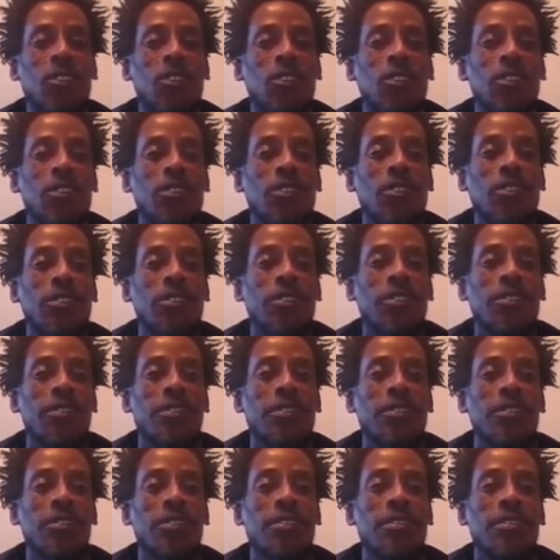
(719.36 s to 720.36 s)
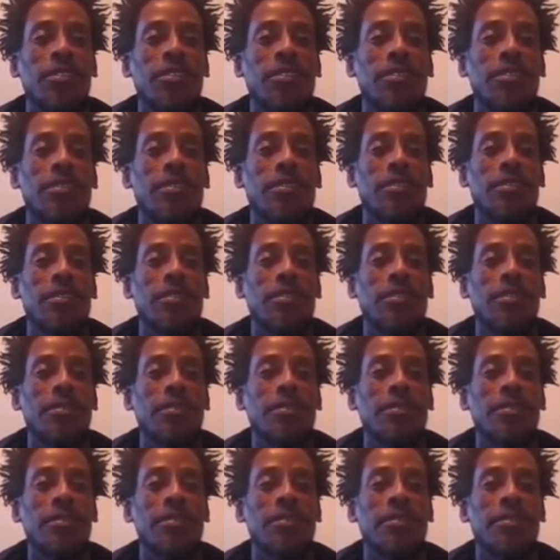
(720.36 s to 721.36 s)

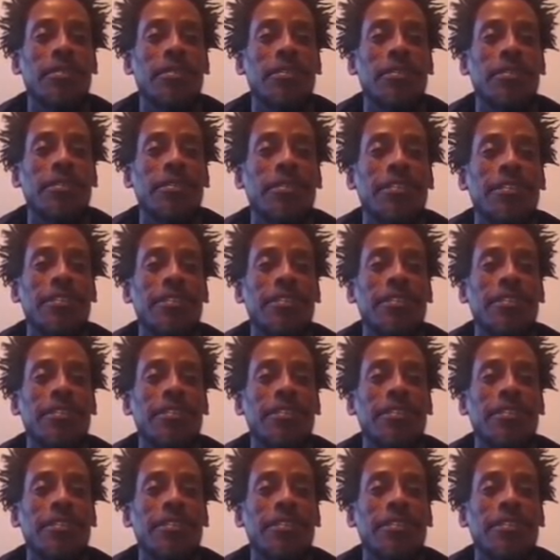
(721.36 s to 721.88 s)
The person shown says nothing.